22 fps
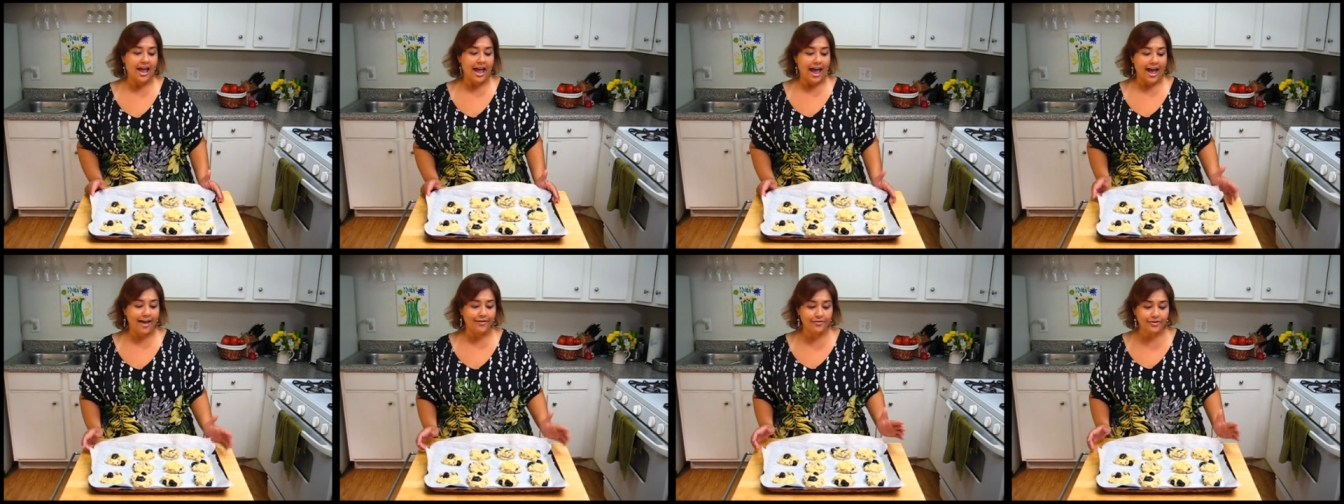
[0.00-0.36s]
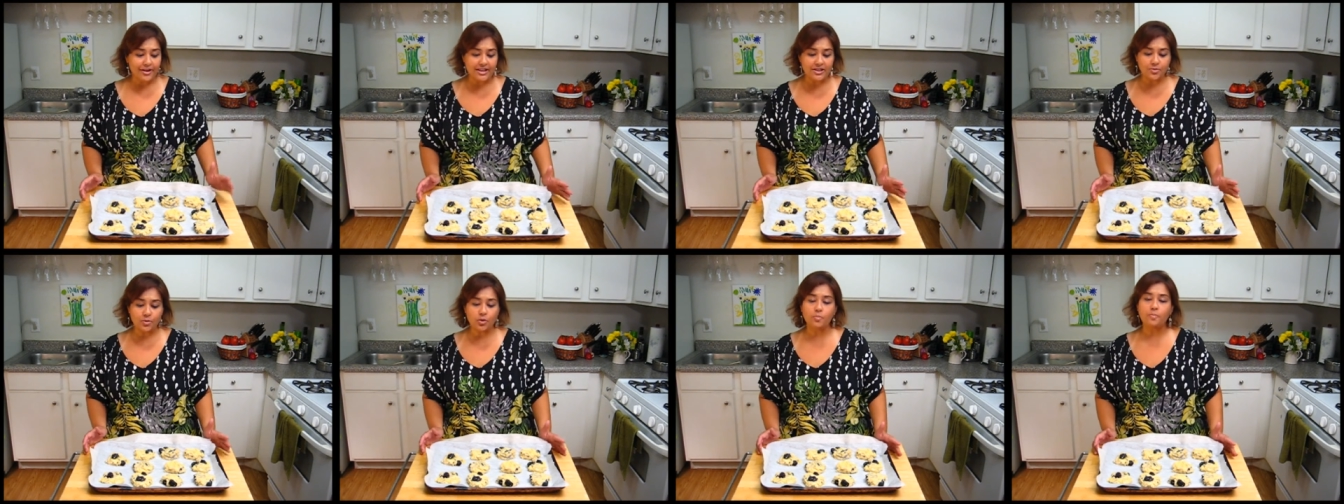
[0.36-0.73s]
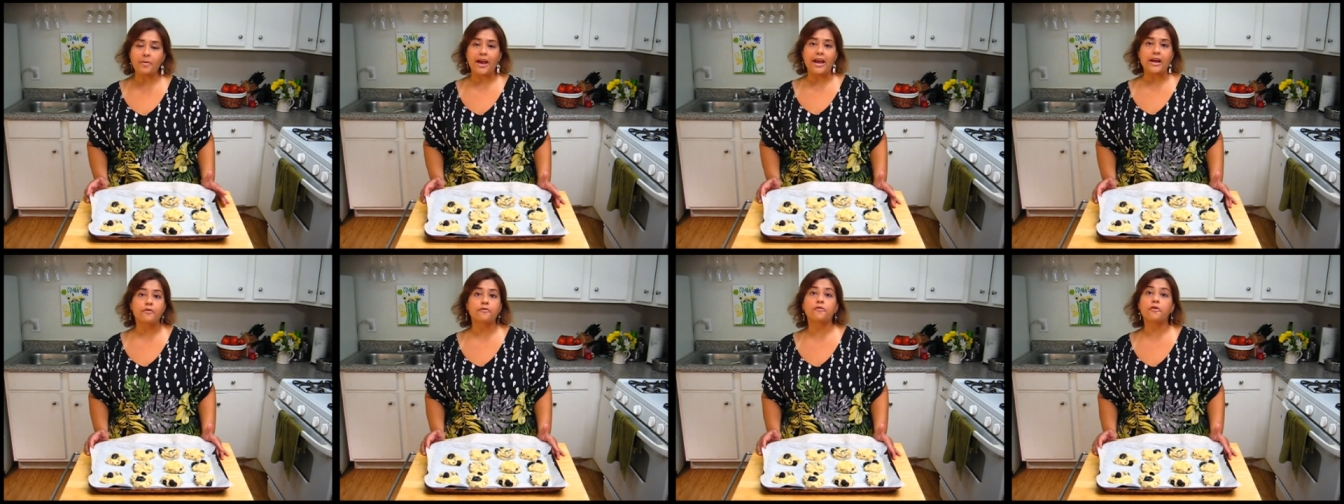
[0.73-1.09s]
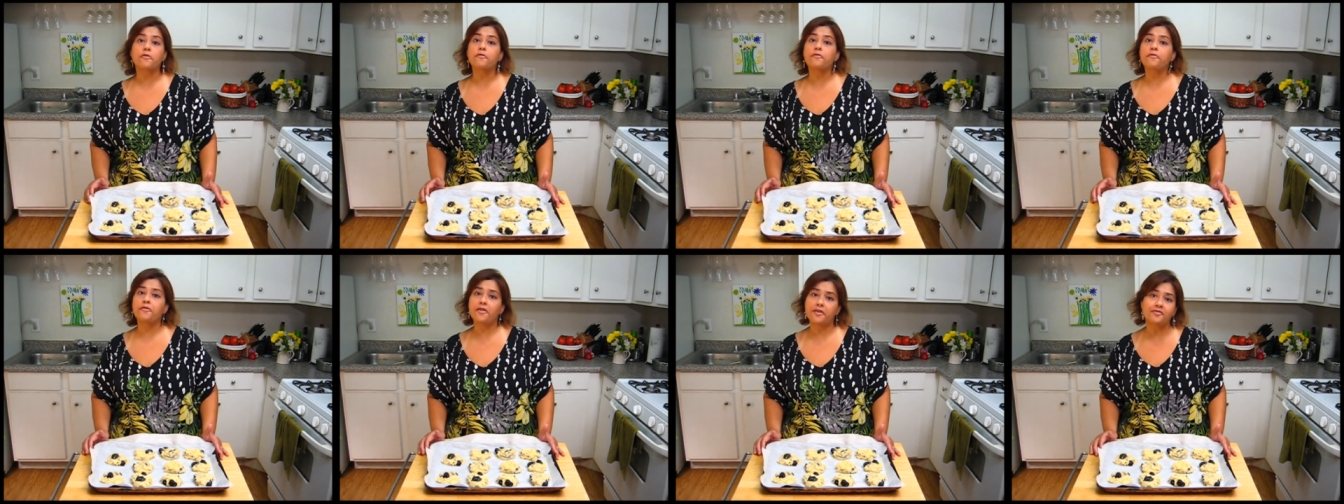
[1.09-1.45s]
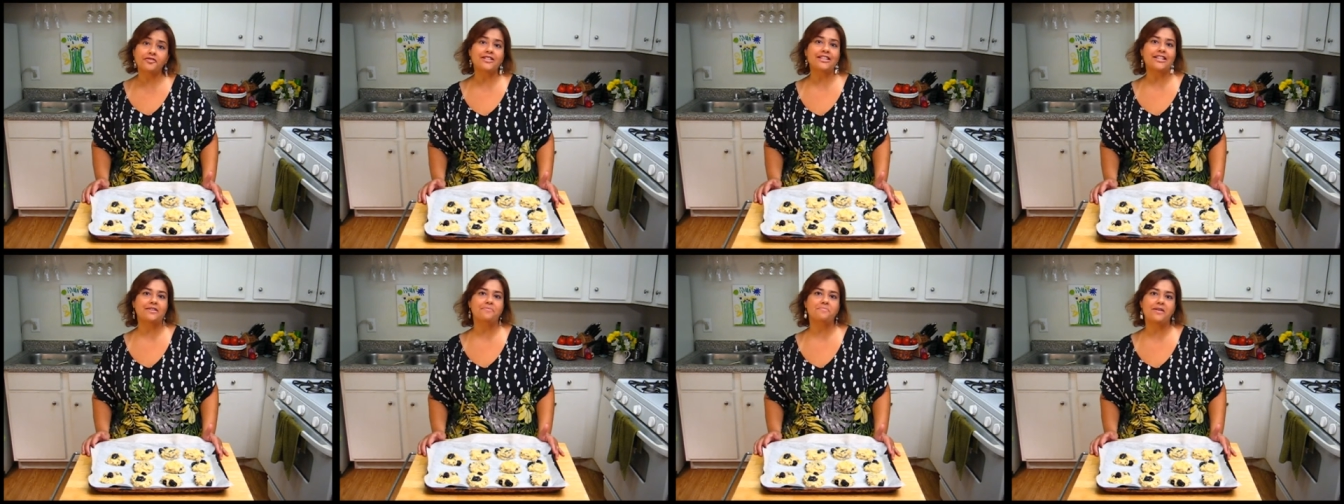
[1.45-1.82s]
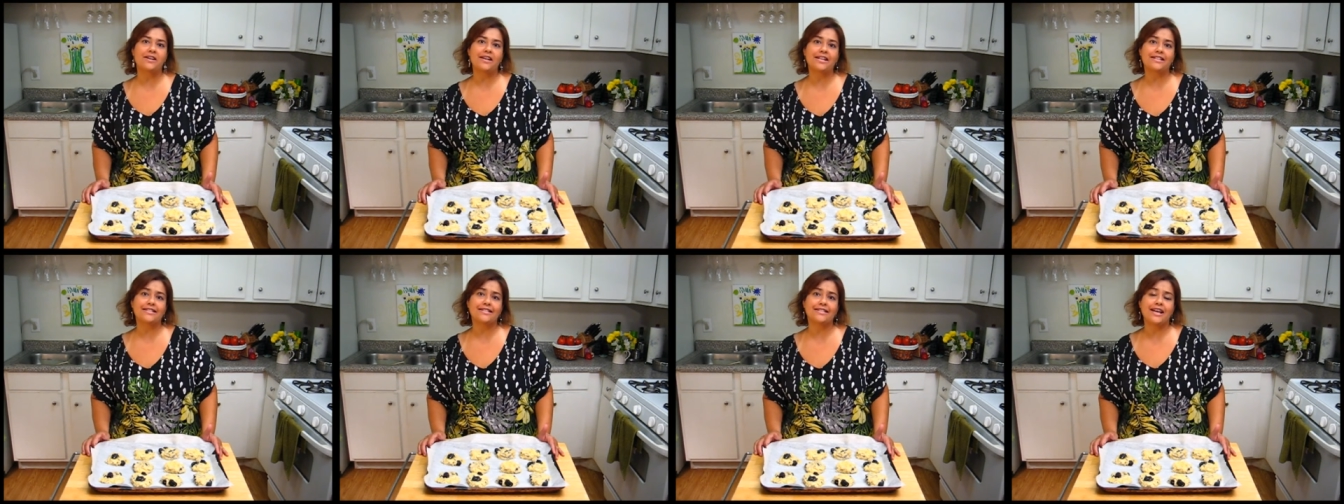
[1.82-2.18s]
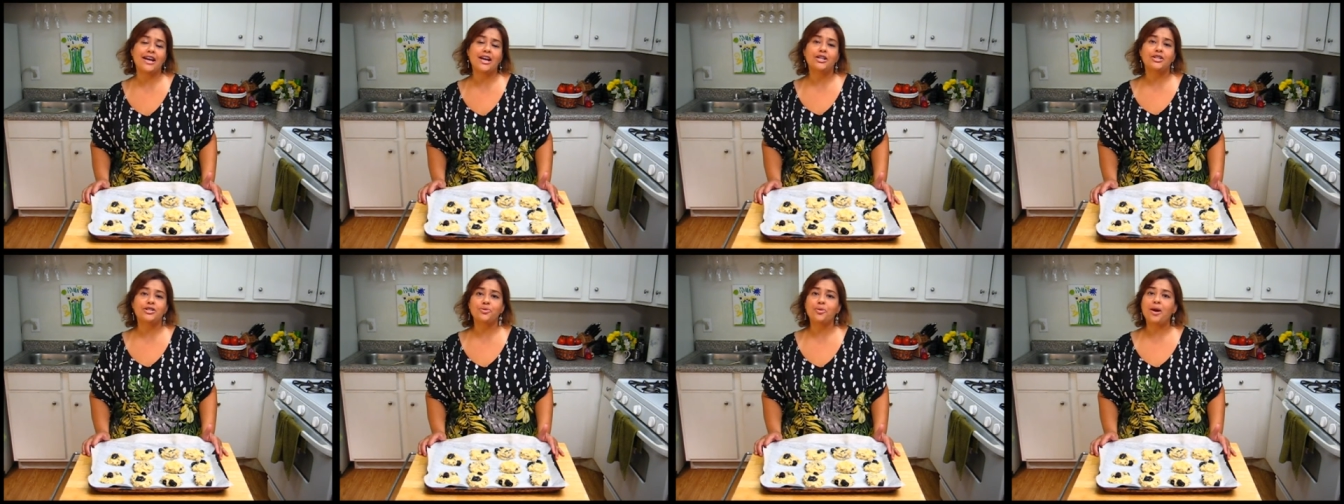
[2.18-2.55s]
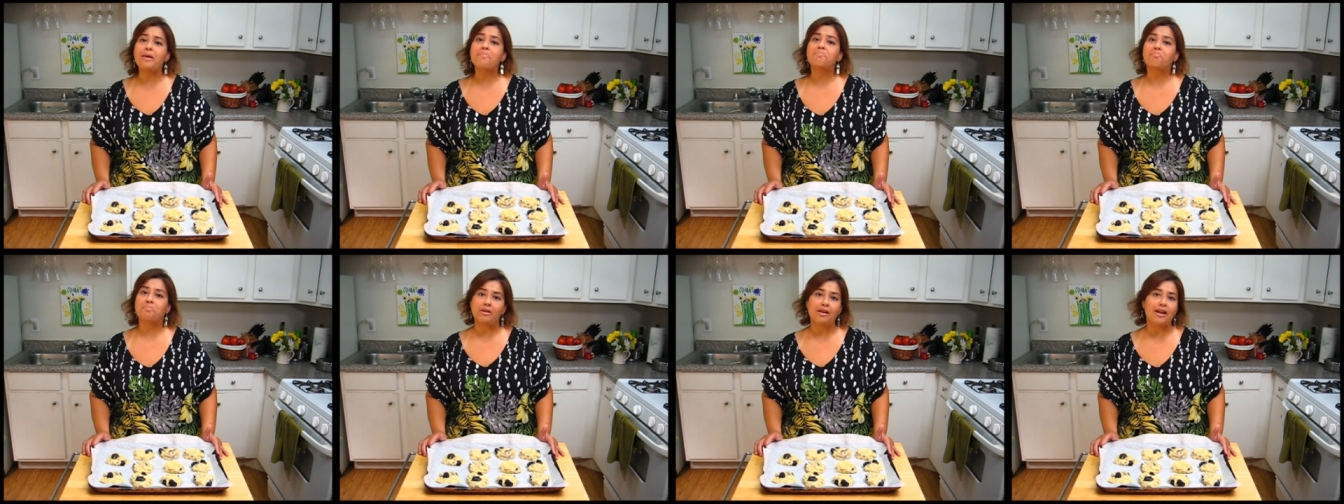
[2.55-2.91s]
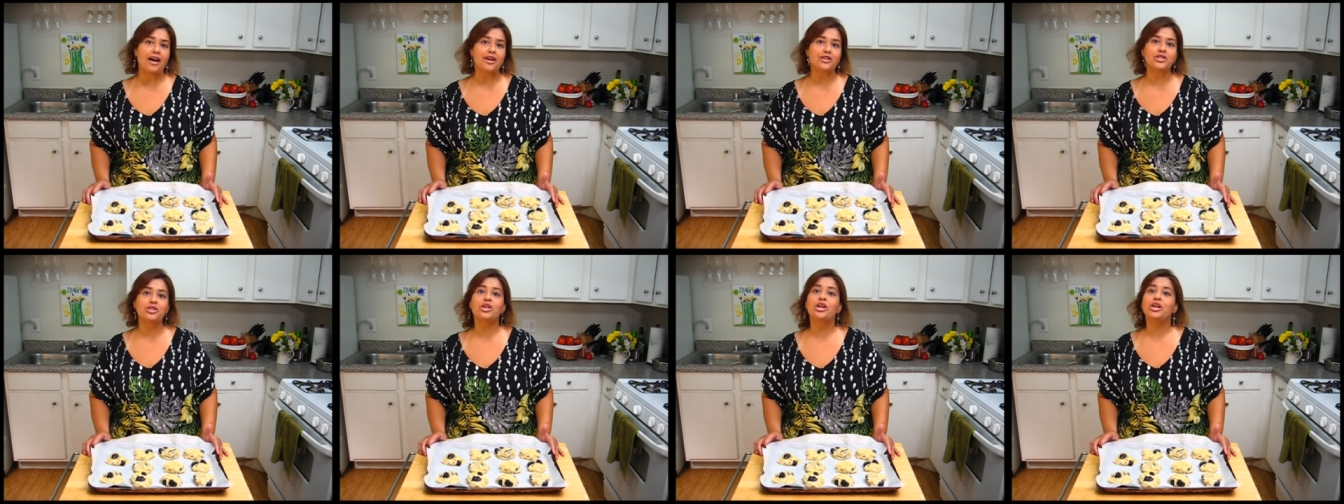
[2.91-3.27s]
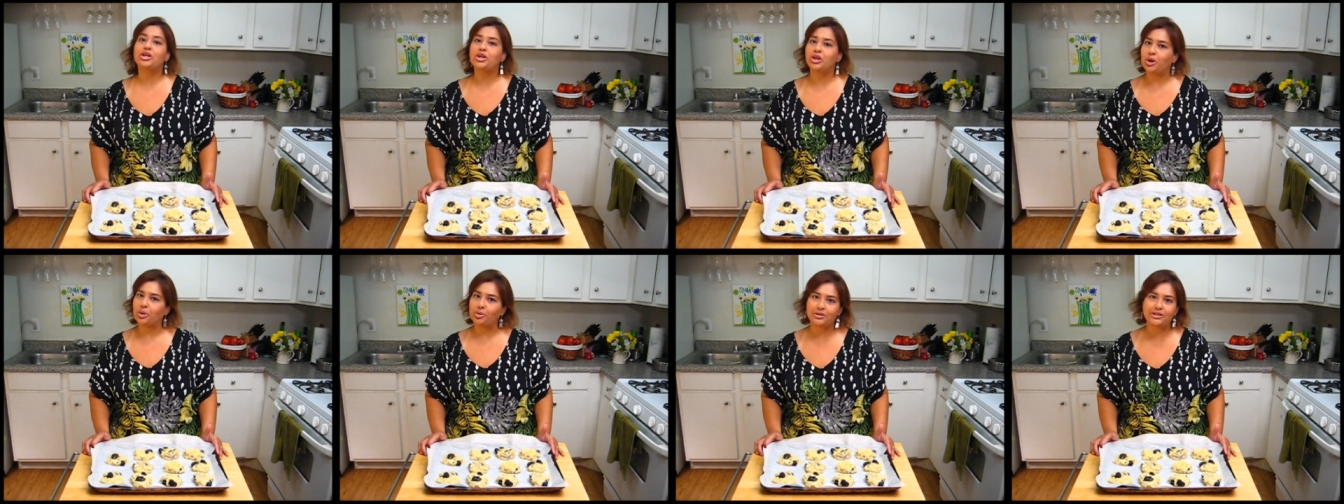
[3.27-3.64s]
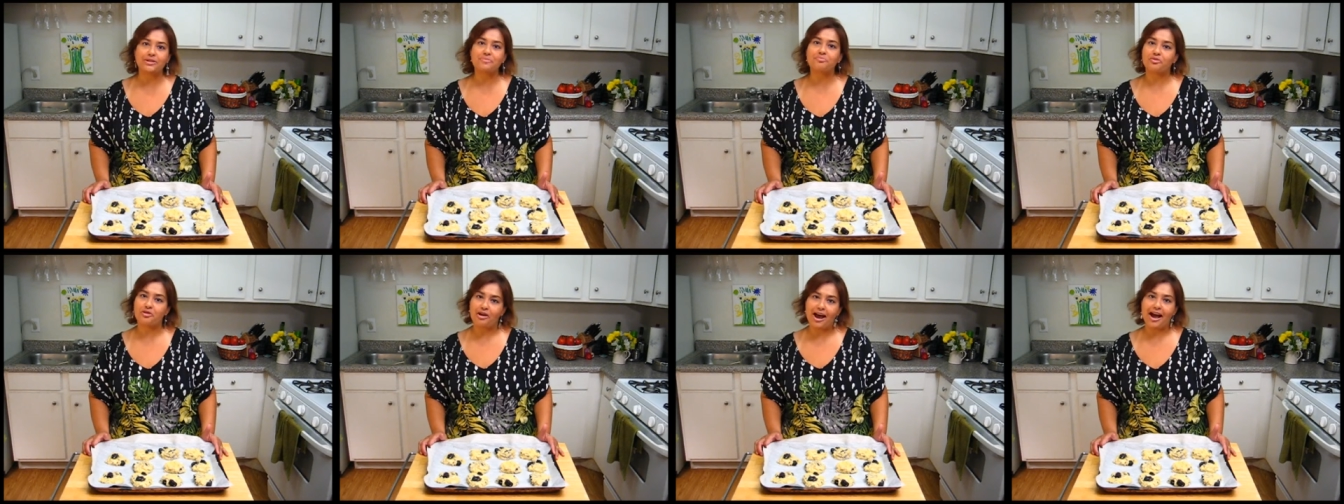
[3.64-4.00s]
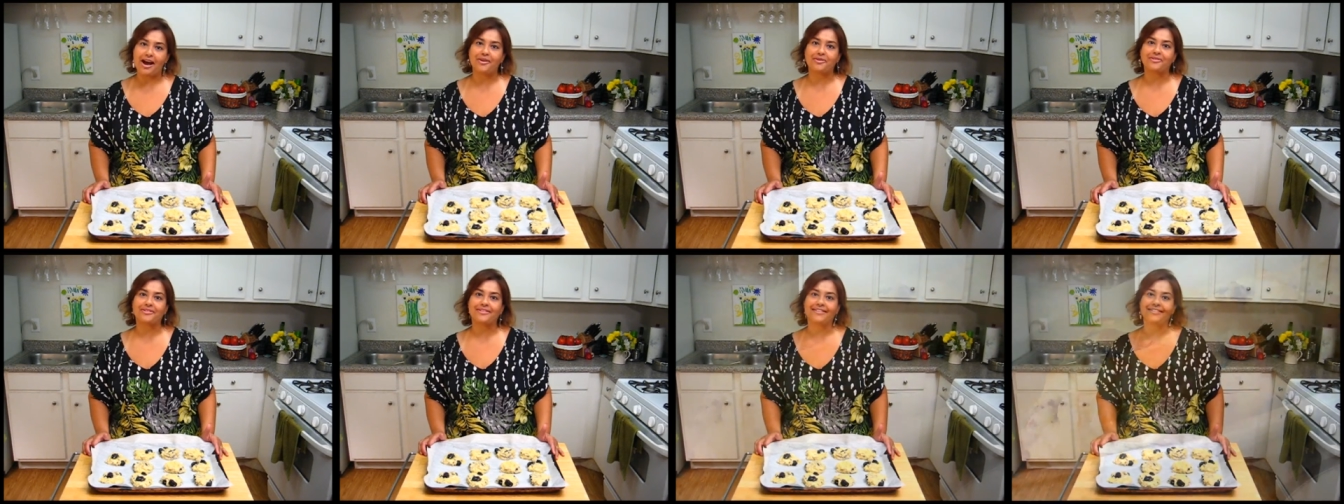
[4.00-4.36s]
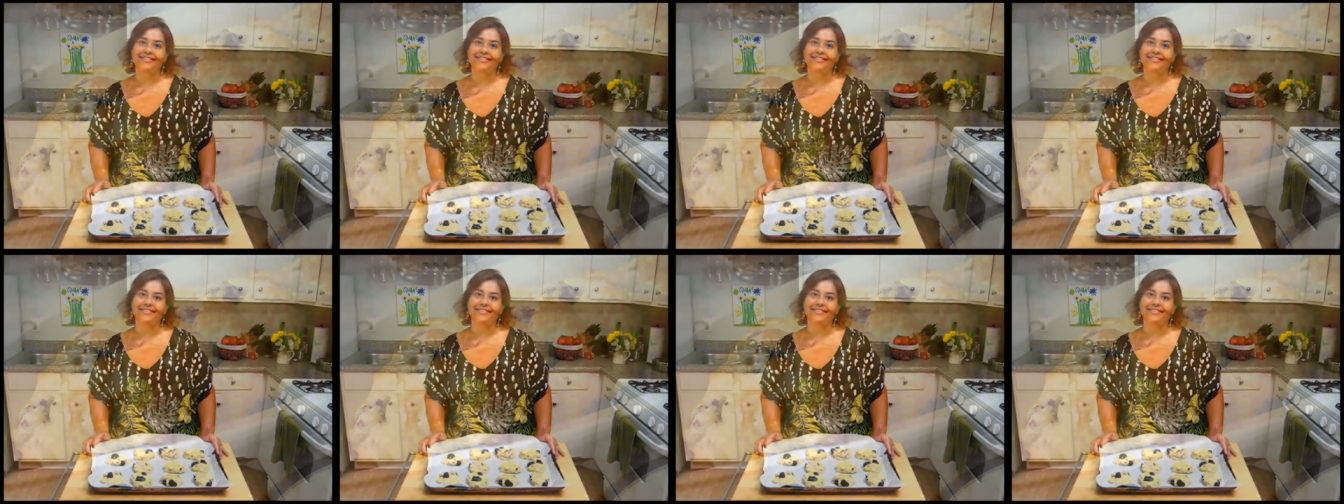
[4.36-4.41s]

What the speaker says: and these will bake for 15 minutes to a blush golden brown.